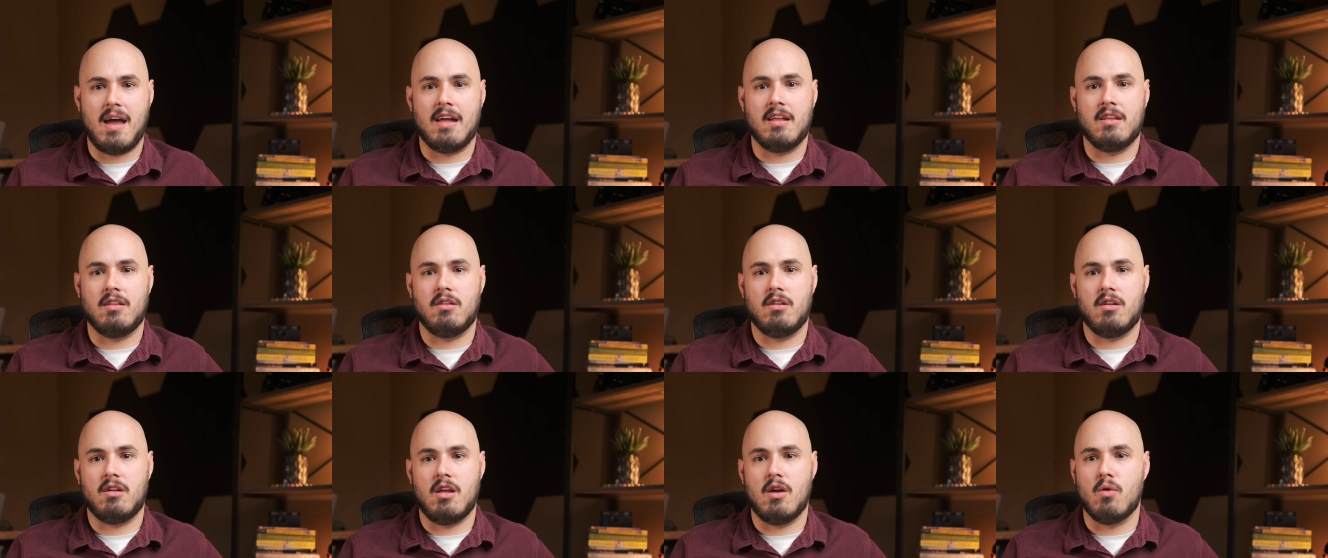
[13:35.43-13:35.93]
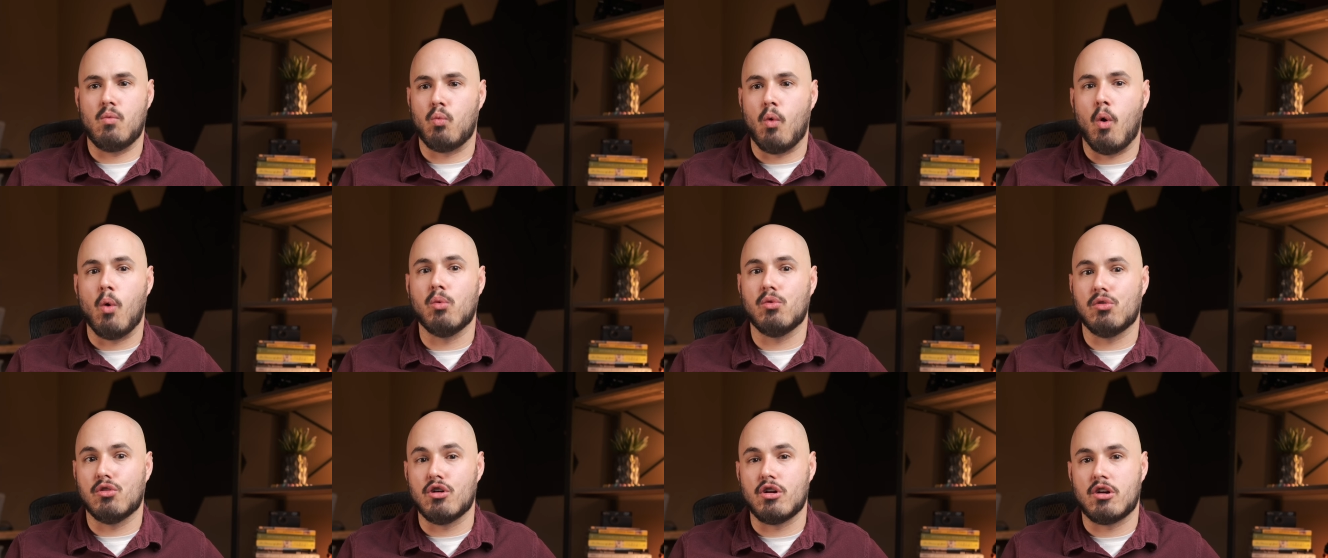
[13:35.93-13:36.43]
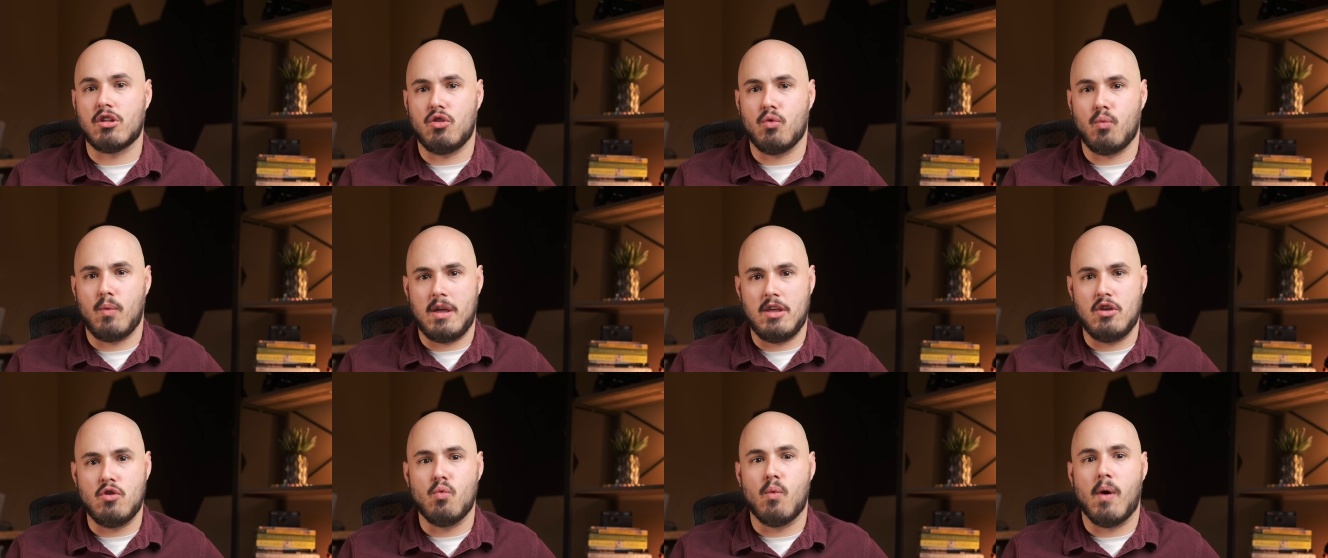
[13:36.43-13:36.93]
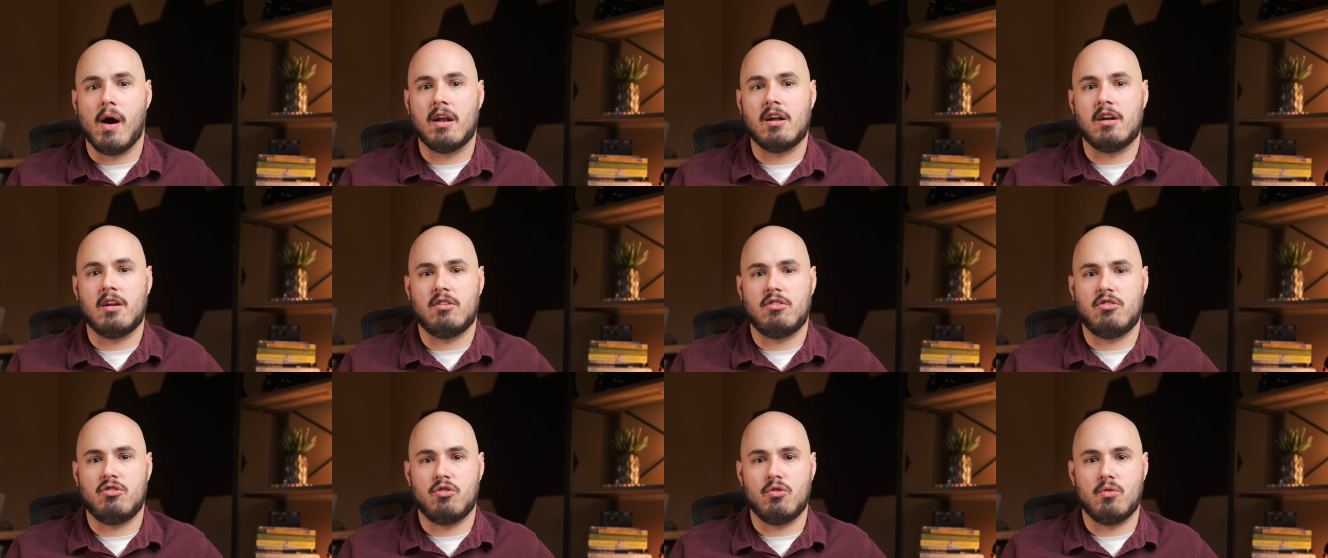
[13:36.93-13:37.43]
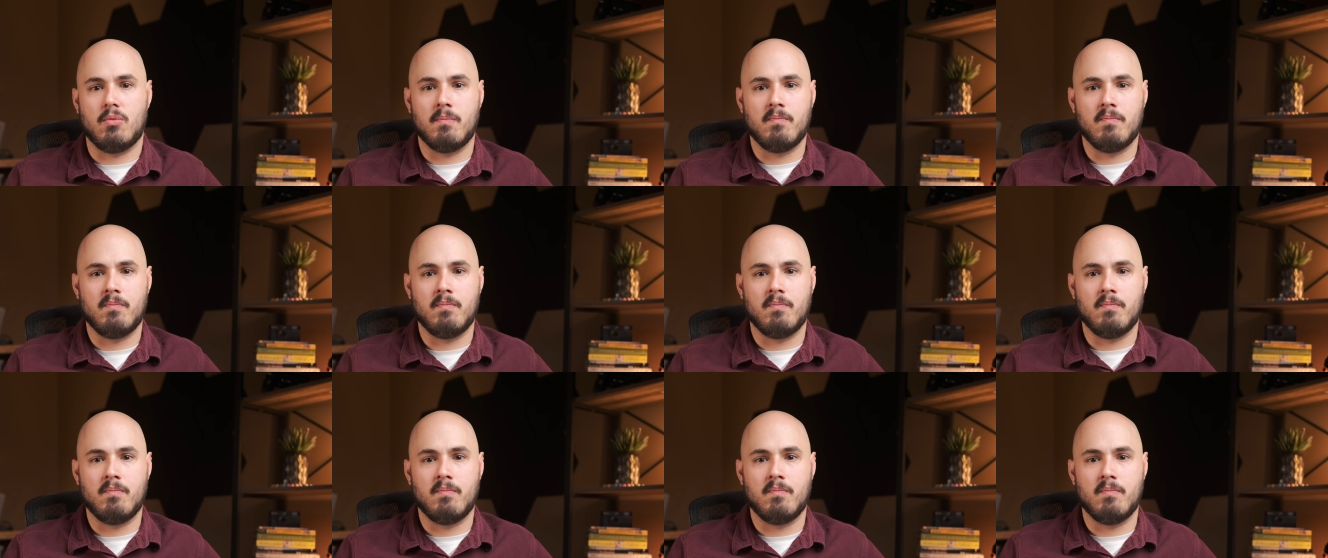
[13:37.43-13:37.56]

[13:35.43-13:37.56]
and it won't look the way you wanted it to.